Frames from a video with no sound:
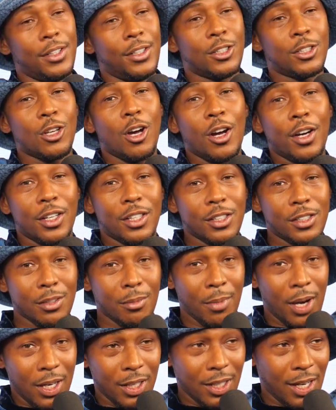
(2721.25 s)
You're talking to
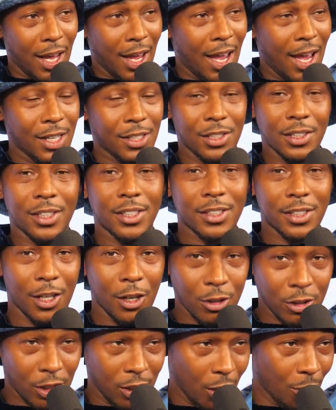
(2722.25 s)
somebody that actually
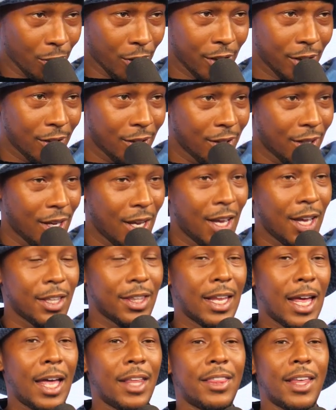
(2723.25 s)
sells clothing
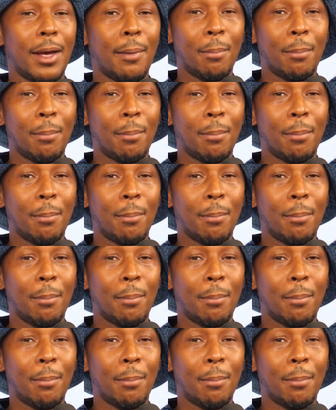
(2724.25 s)
that they